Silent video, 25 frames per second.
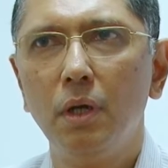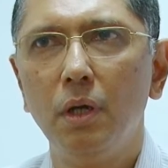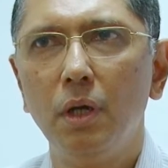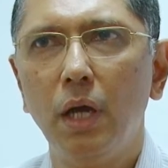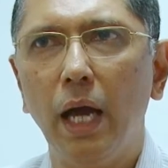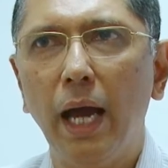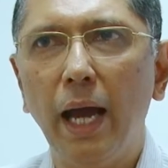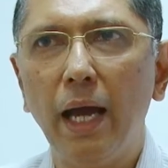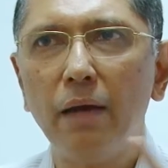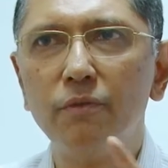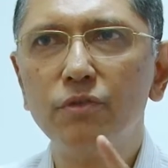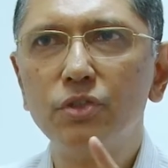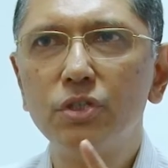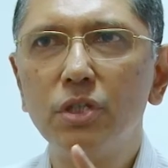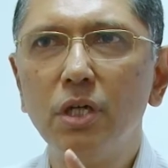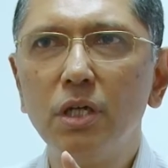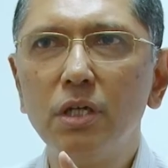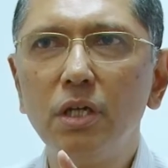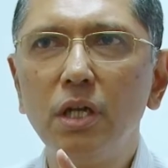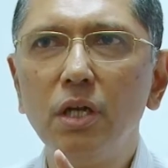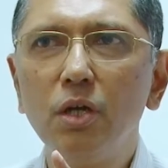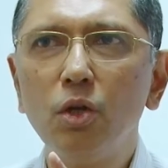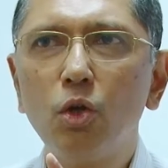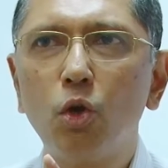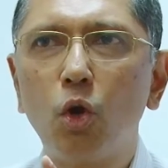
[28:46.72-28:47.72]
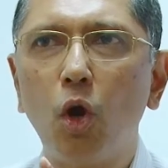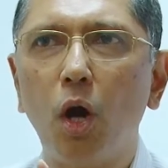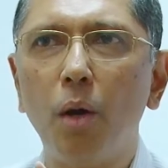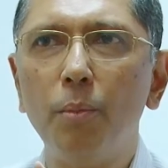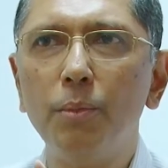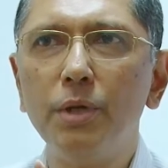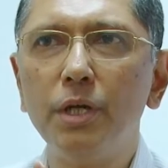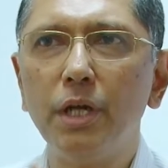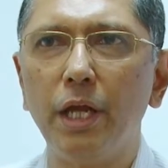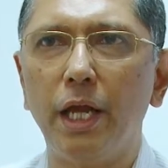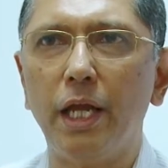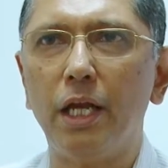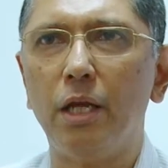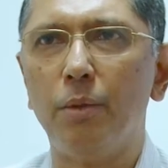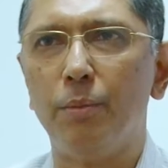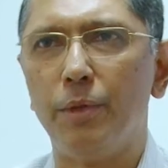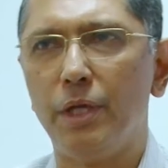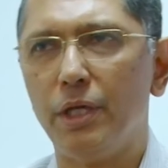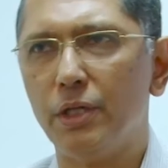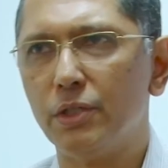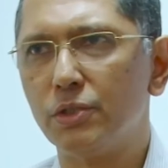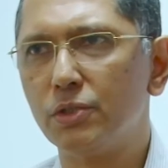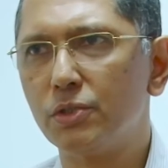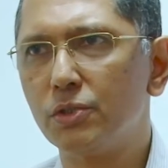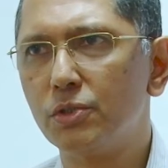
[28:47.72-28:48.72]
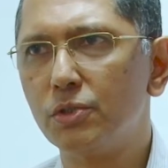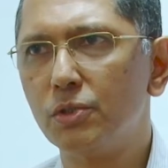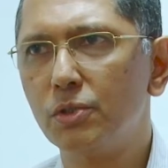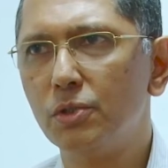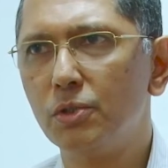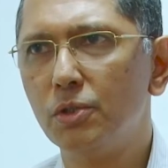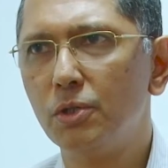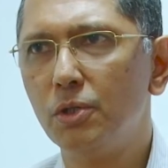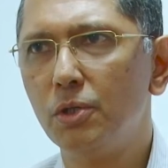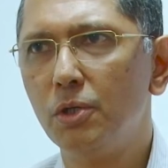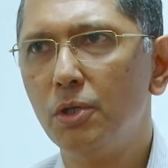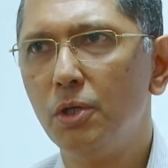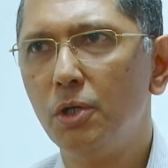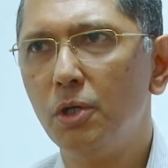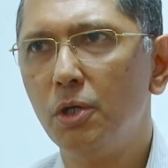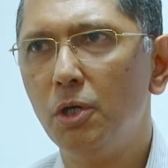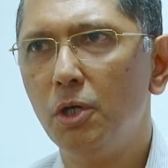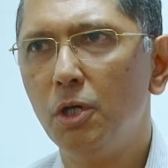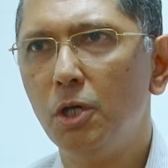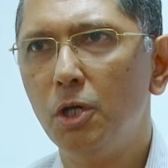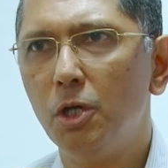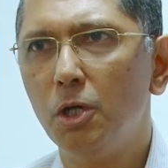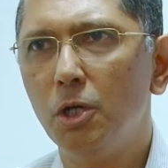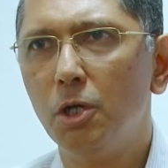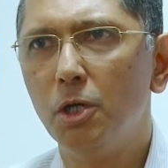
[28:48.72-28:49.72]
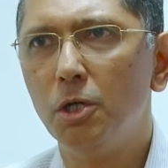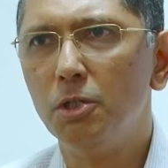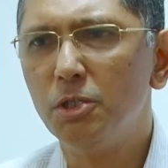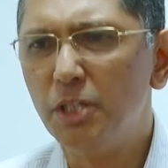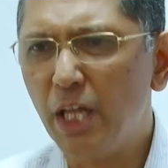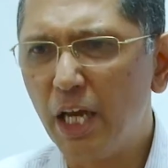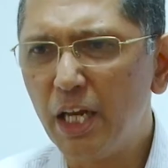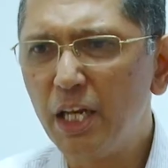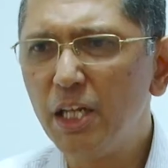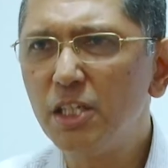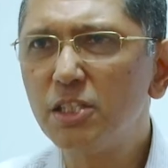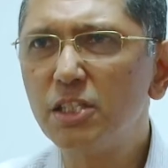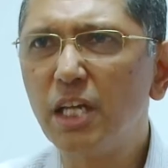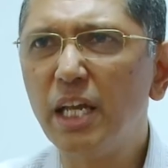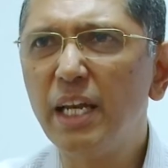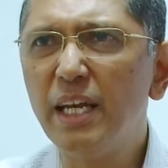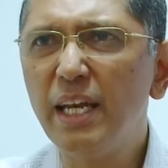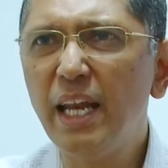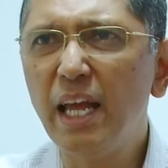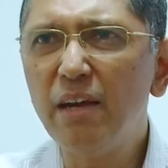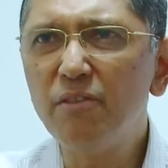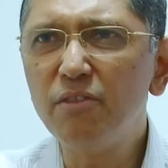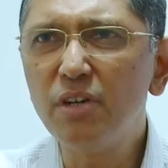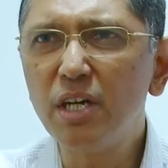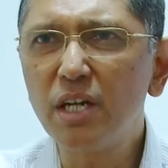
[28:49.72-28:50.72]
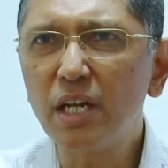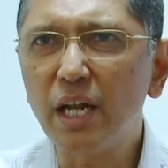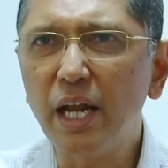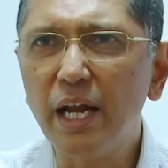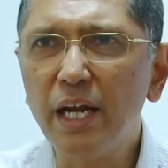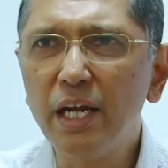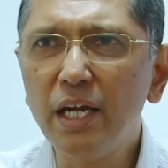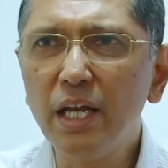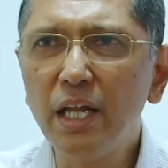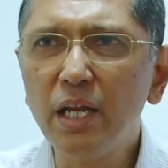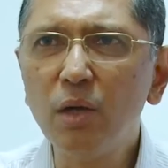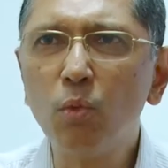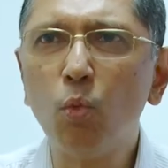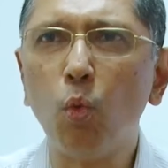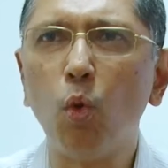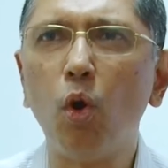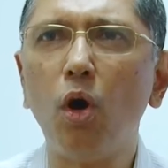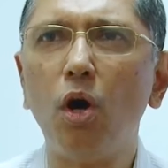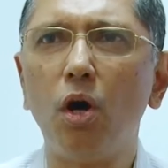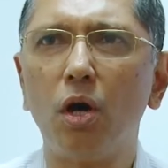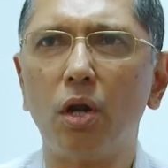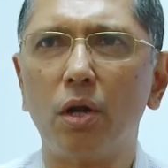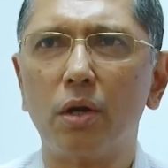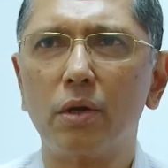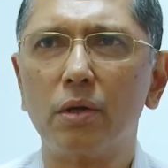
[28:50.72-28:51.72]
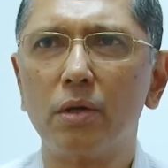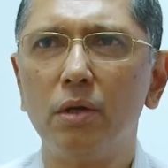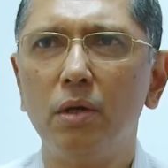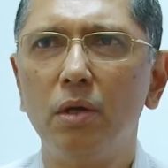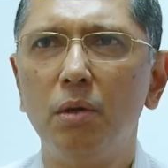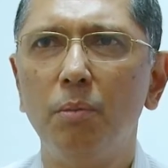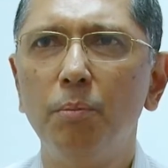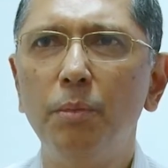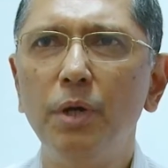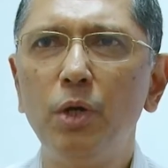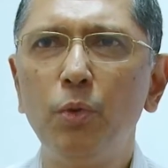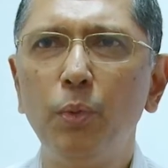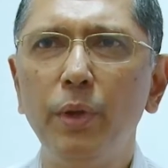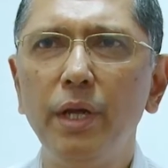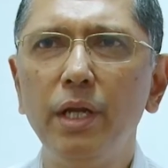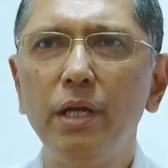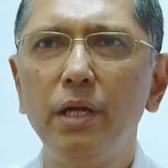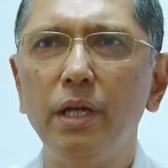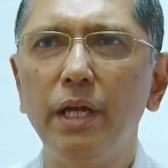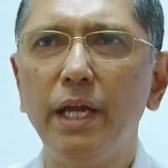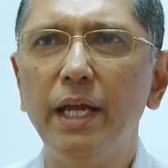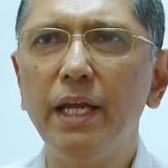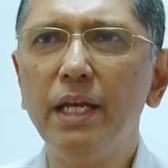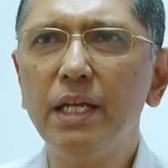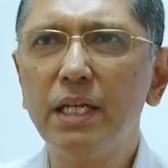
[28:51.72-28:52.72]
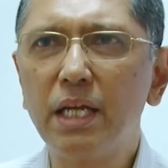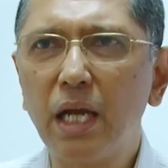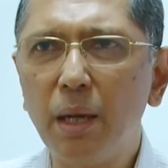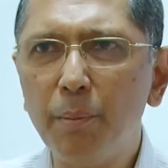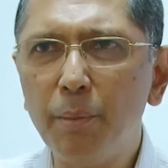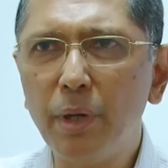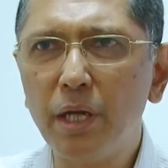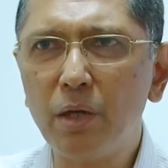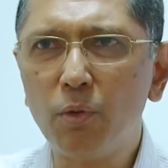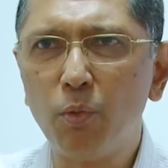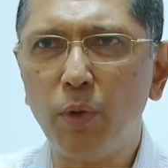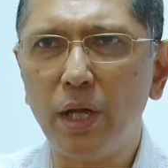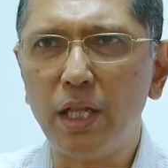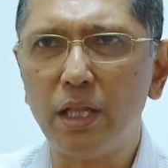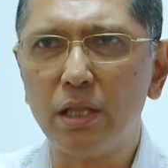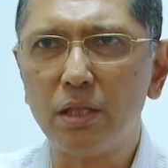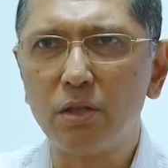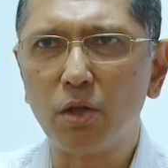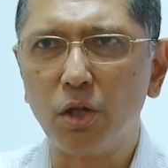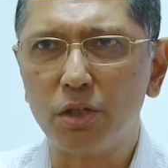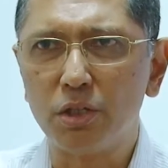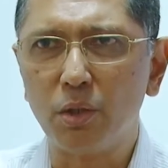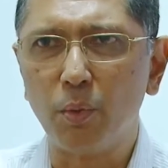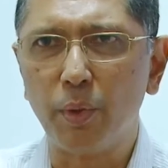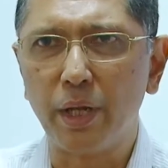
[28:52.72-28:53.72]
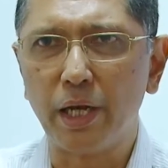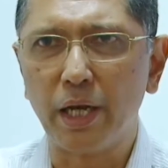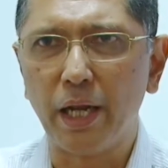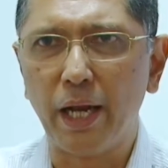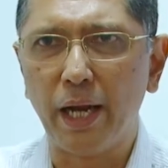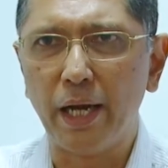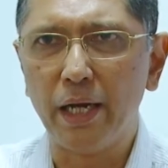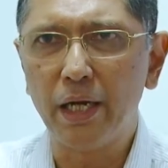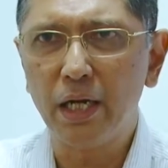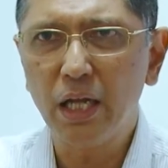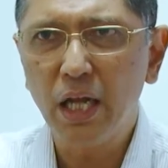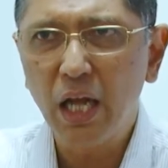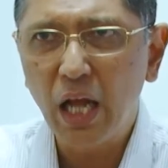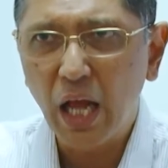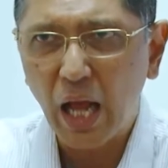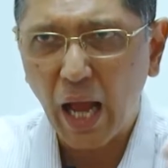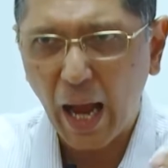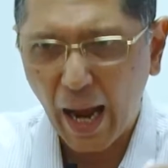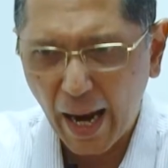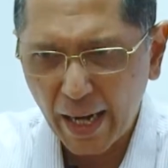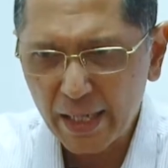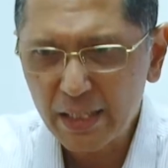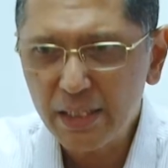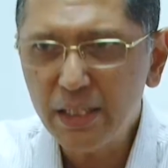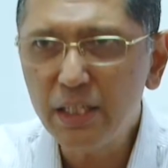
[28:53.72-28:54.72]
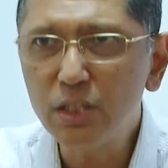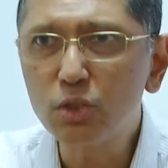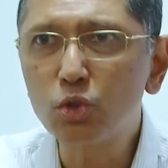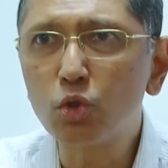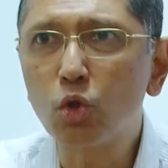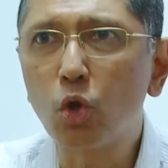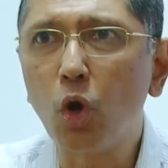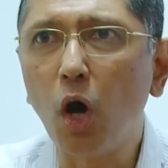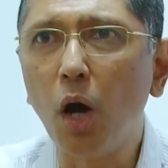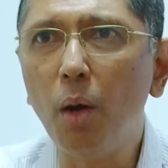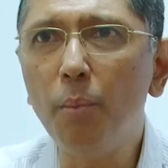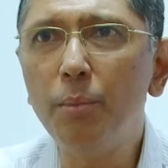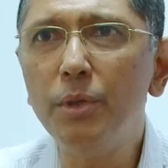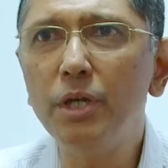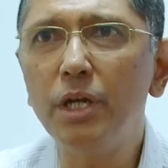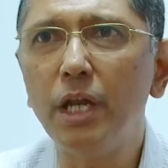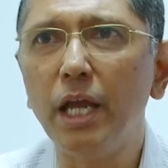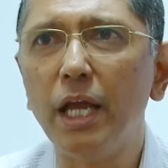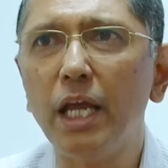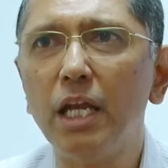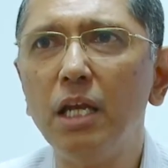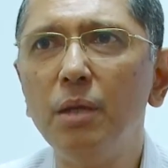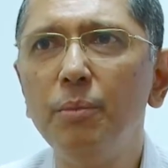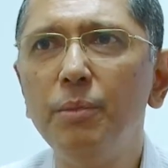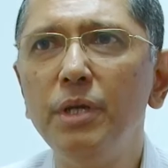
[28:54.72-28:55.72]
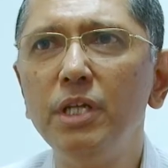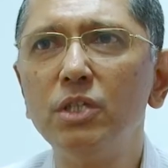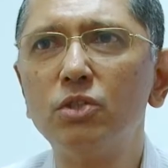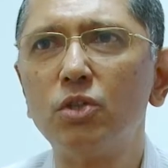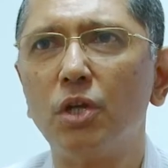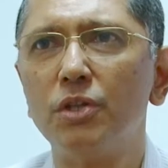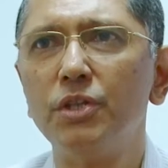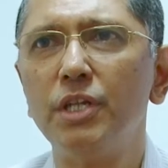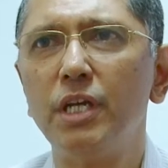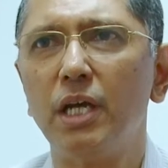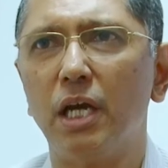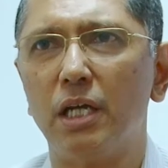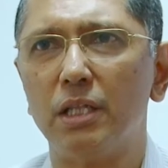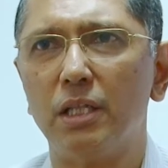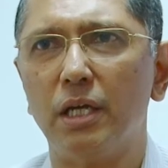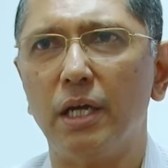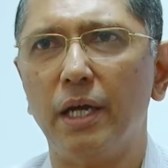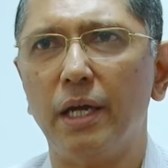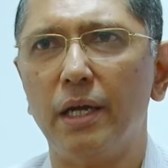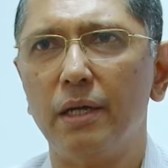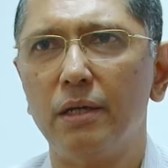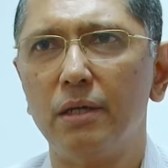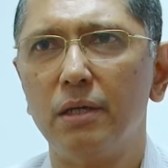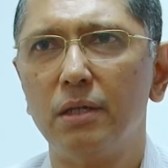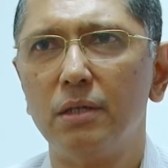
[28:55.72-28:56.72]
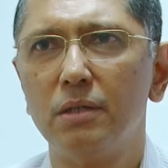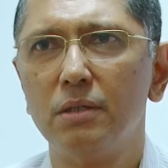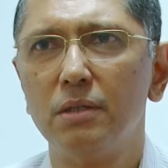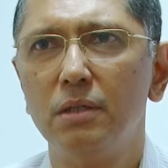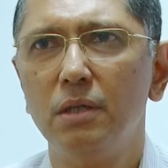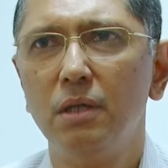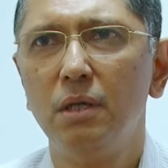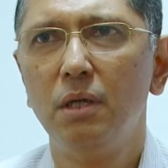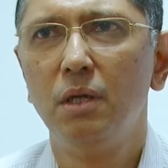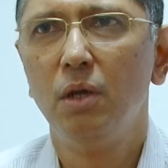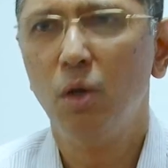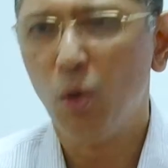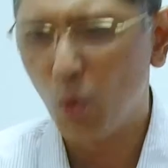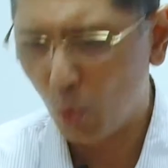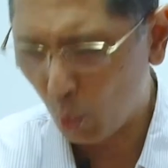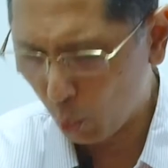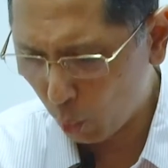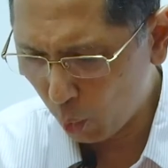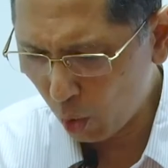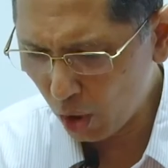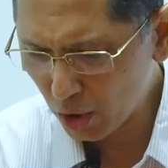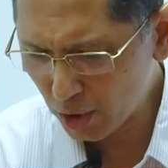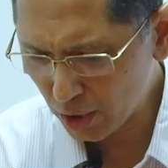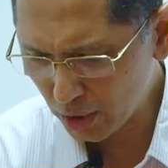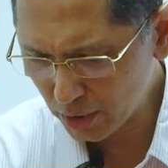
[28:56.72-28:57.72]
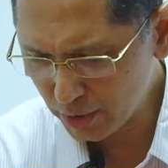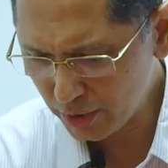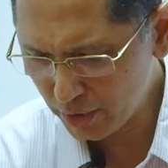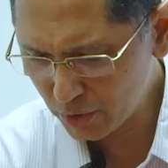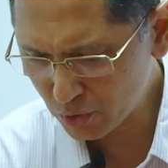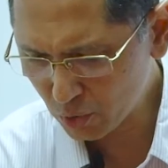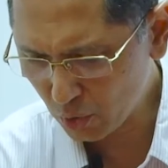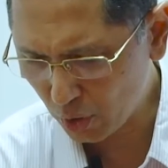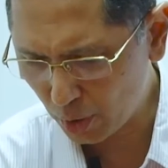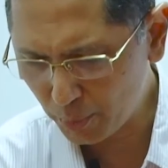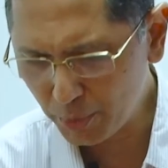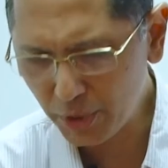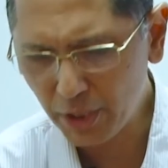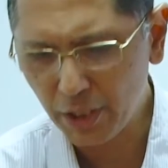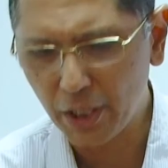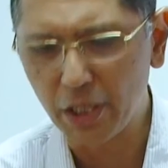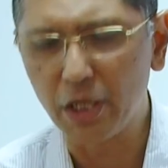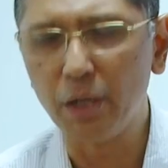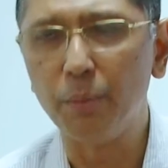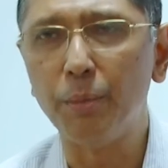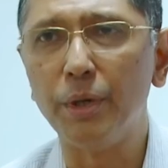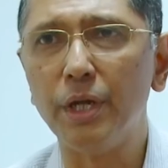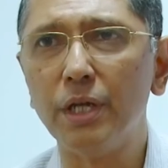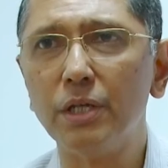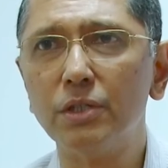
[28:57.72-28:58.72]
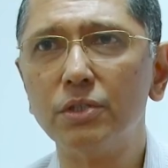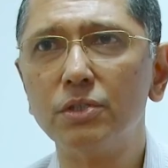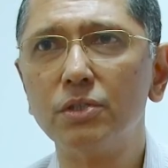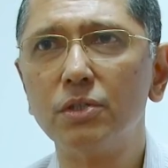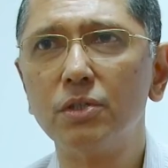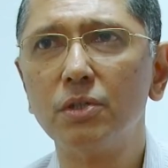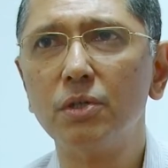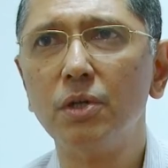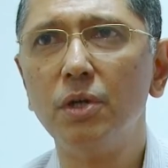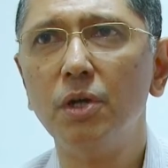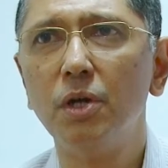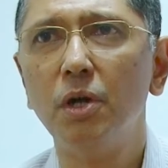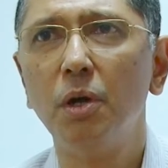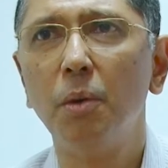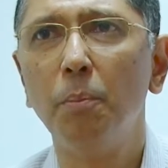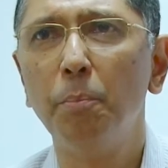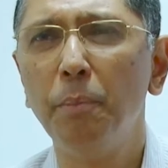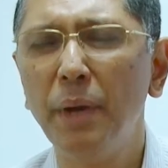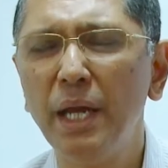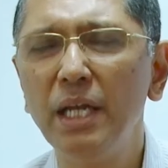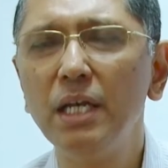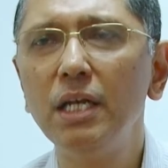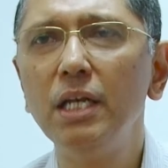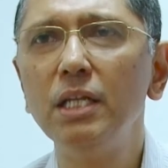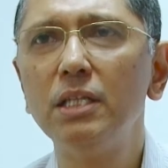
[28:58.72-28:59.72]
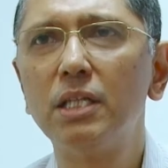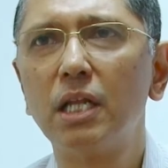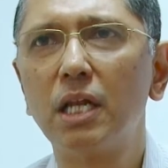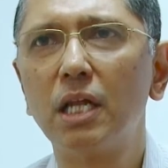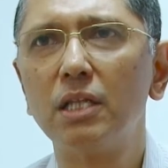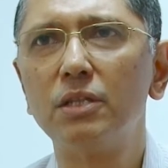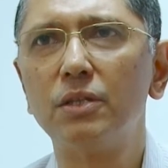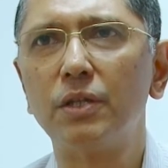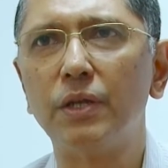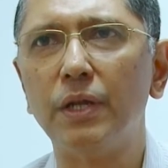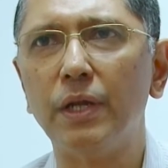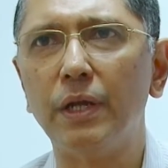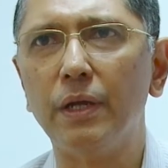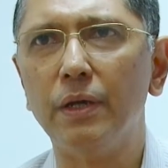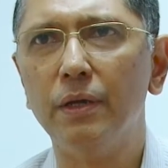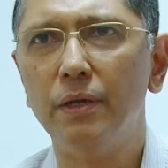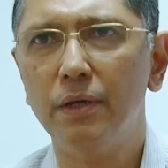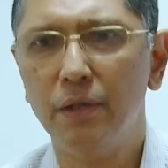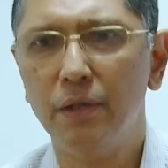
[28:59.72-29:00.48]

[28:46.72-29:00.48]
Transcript: have certain common enemies. There is a never-ending war between income and wealth on the one hand and these common enemies on the other hand. What are these common enemies? Mainly there are three.